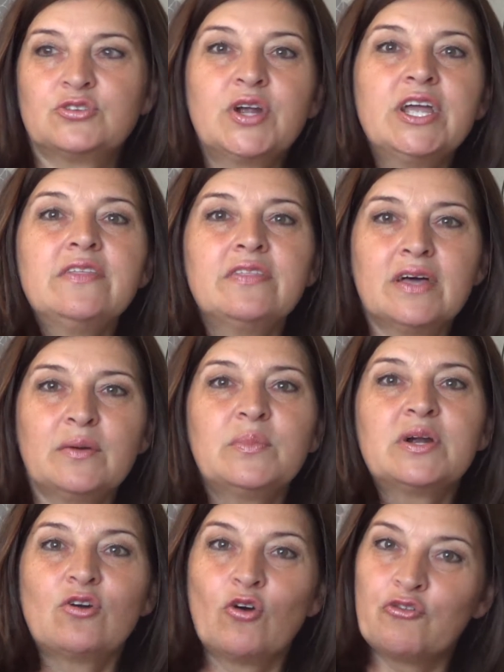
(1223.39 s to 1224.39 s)
great
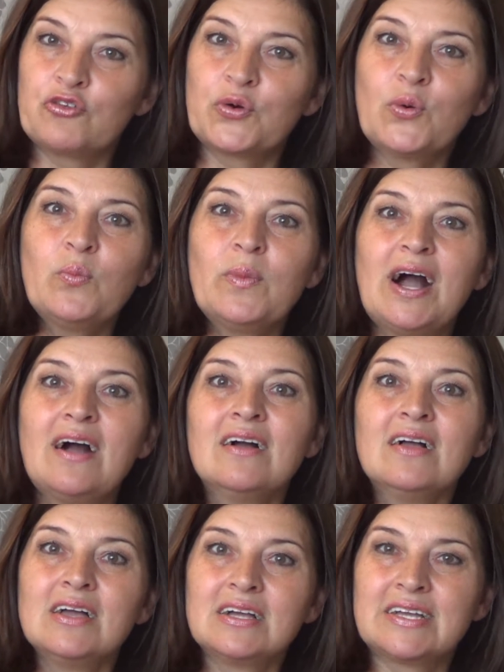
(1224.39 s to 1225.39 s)
number of Roma
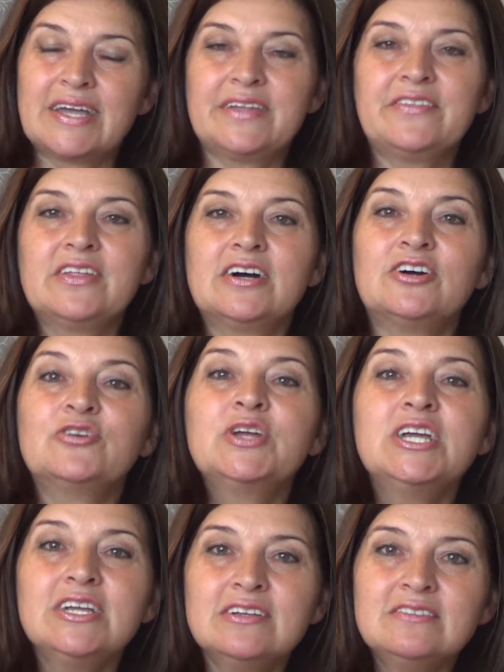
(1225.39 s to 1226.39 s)
can
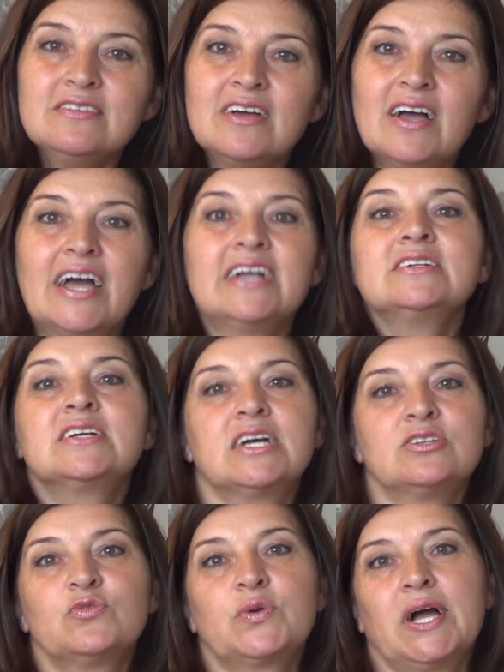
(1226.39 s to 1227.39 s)
read and
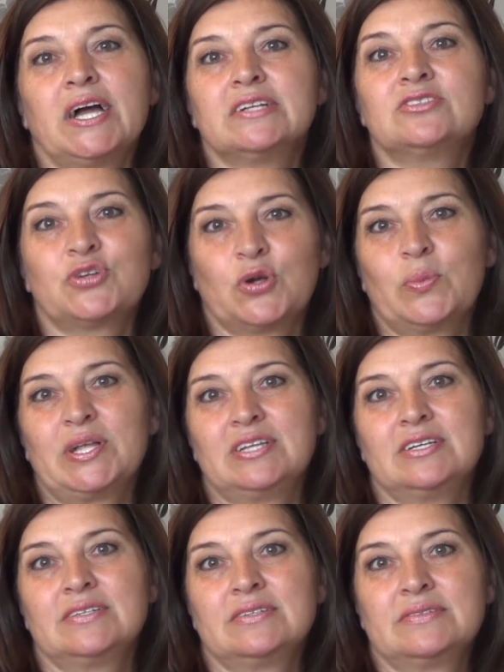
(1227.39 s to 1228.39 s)
can write
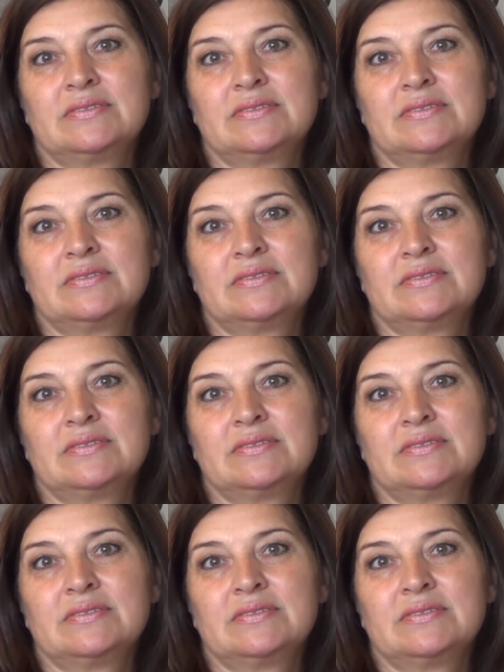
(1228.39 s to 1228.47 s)
Romani.